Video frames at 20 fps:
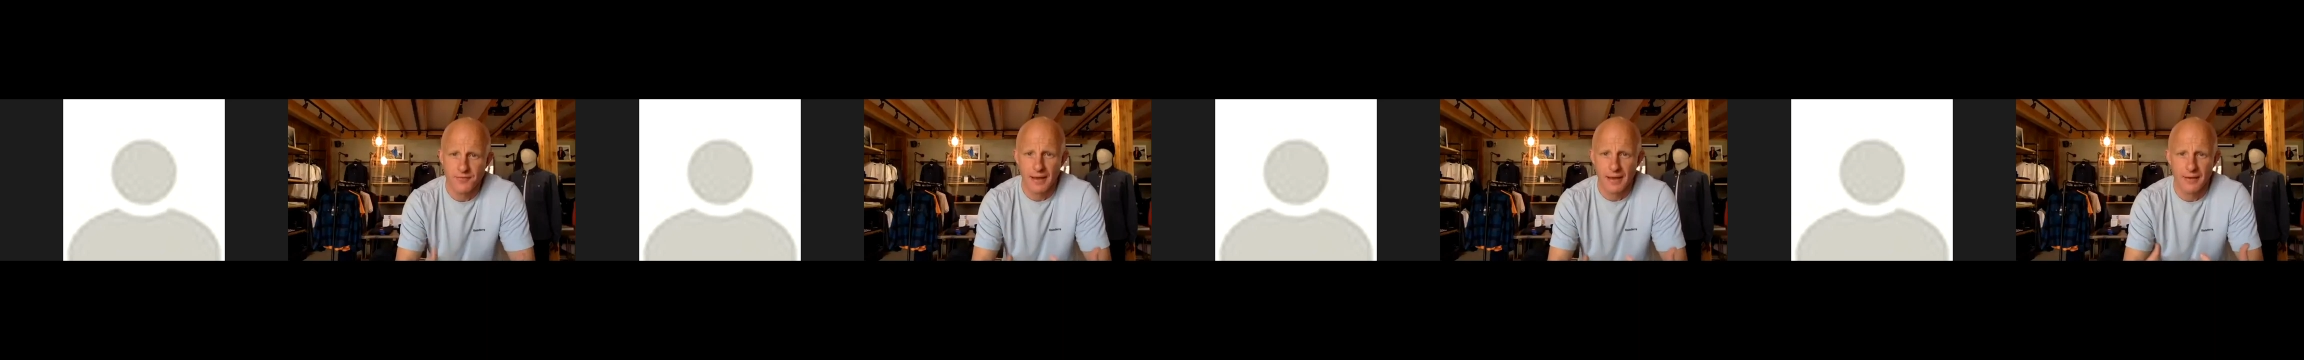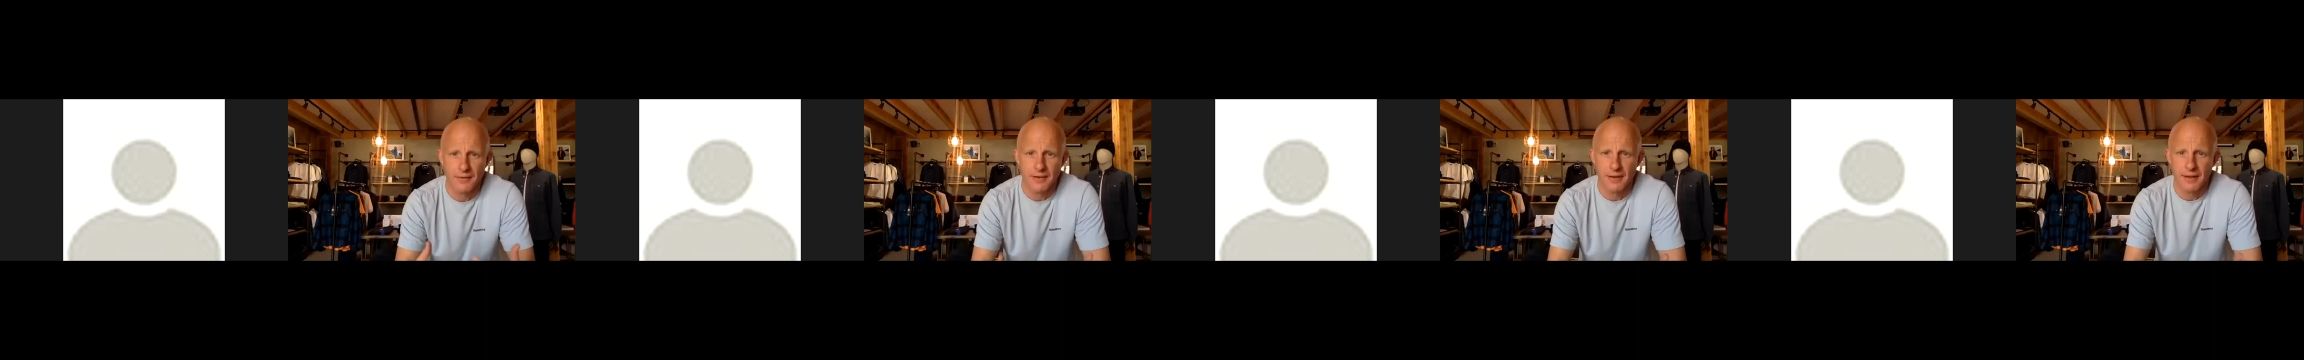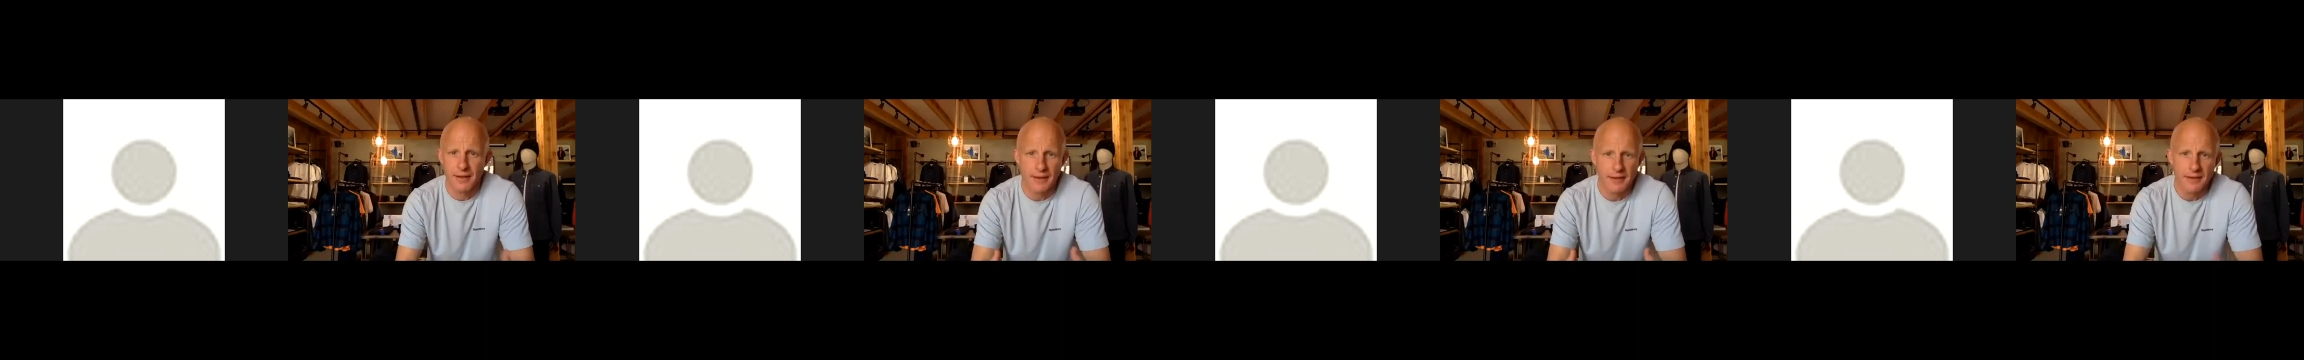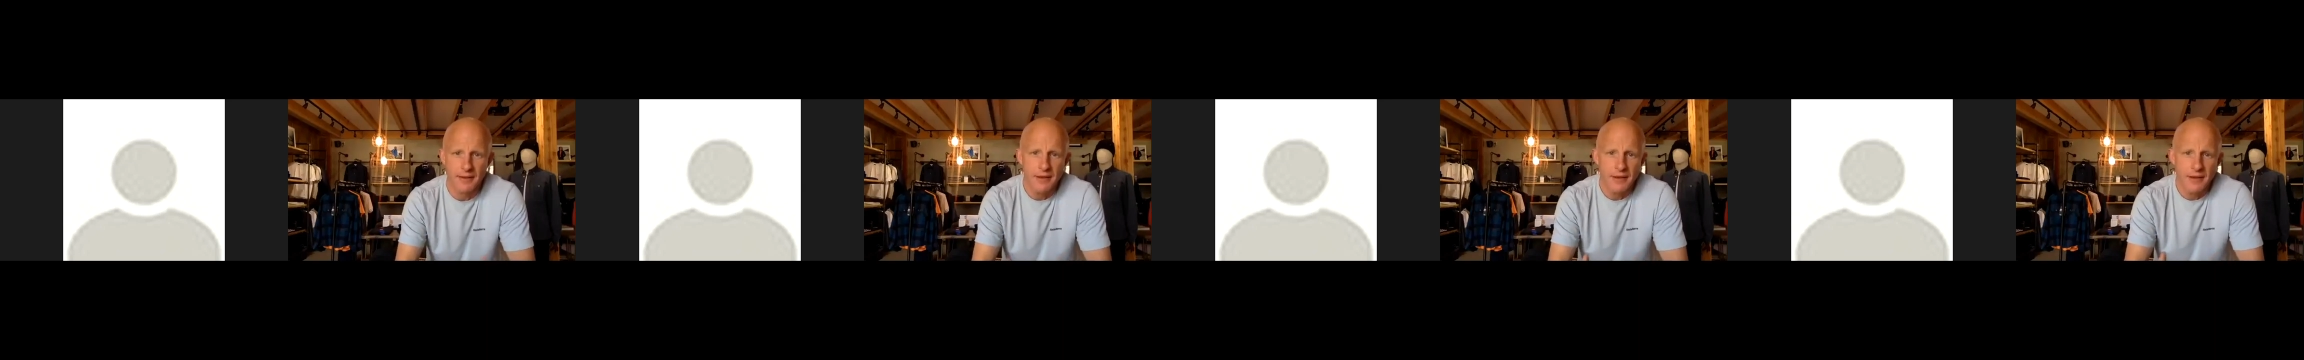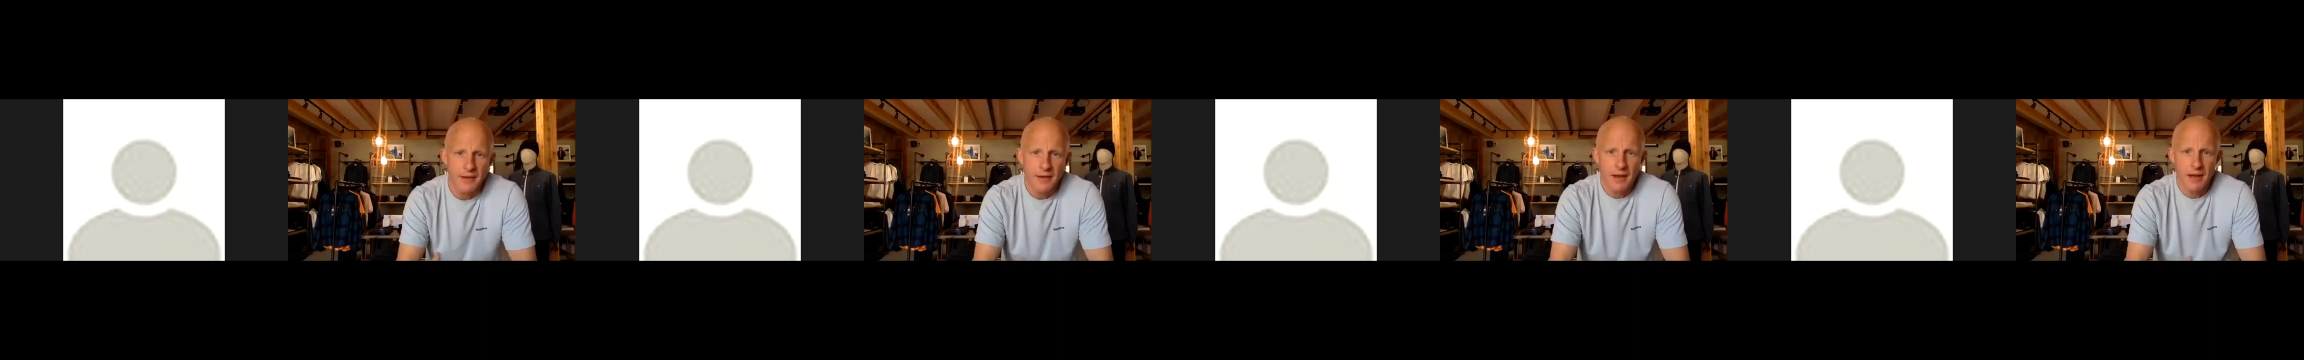founding,
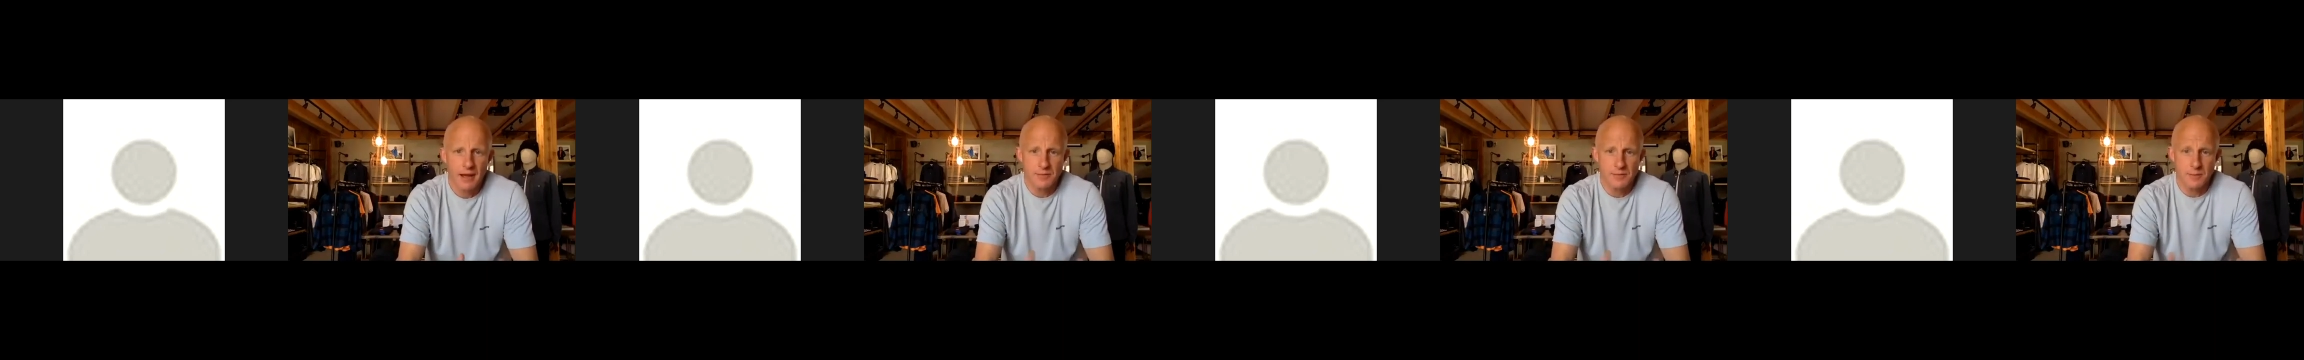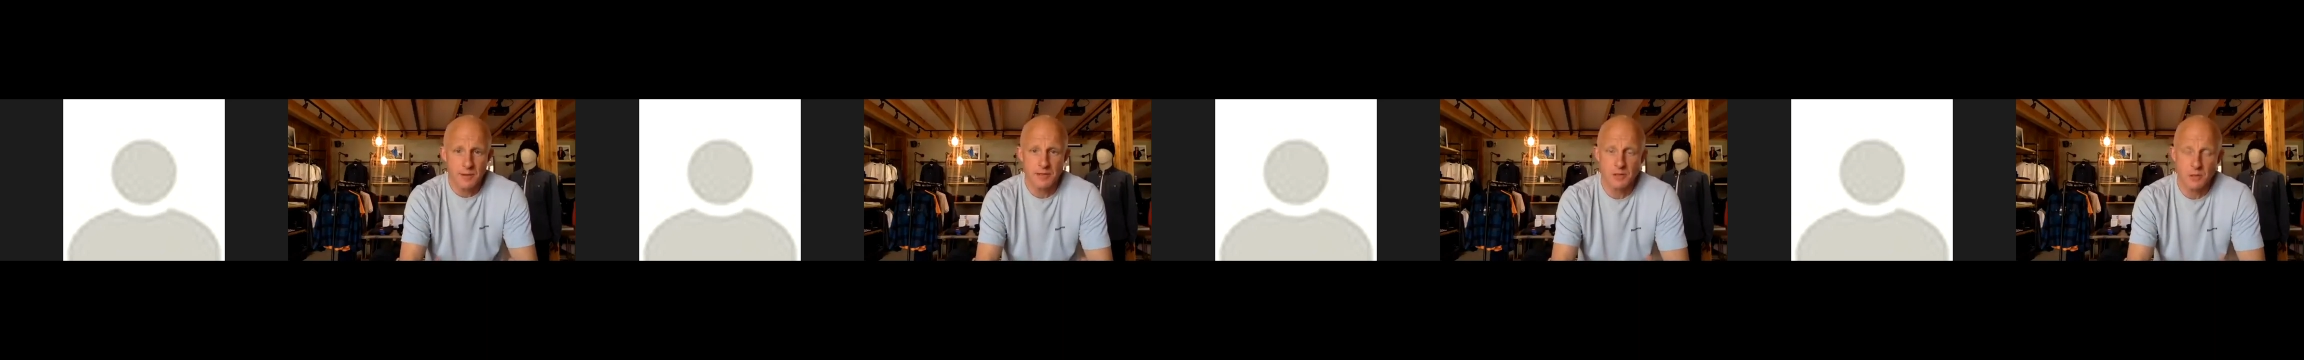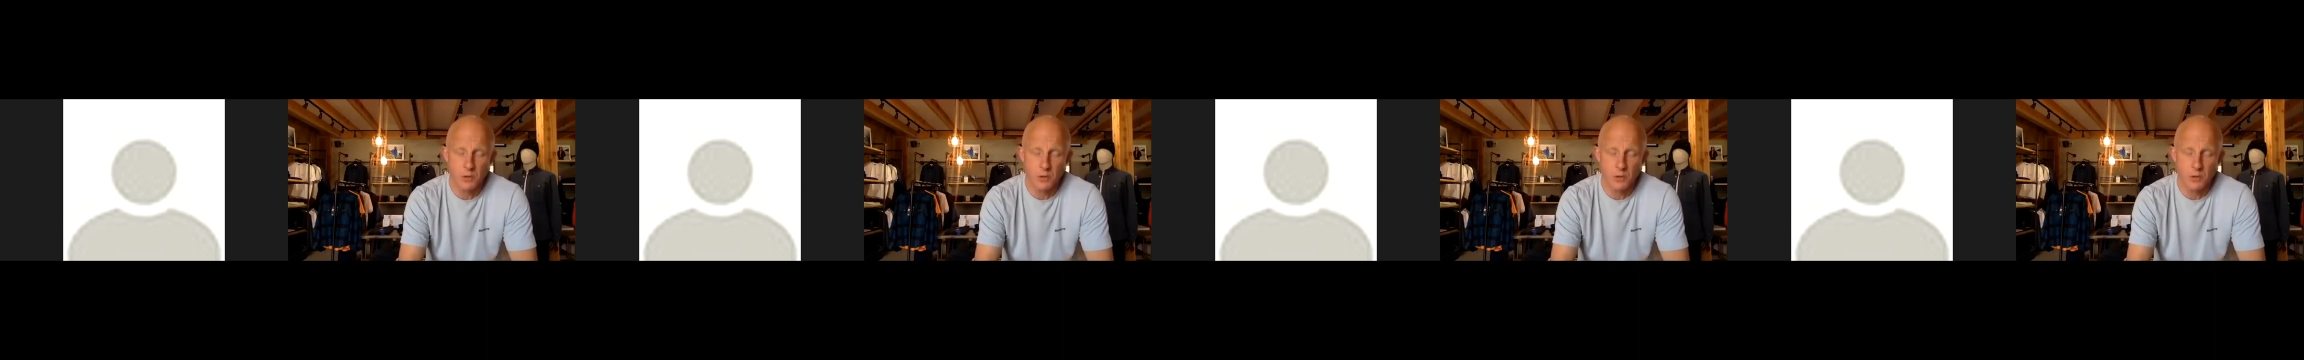I suppose,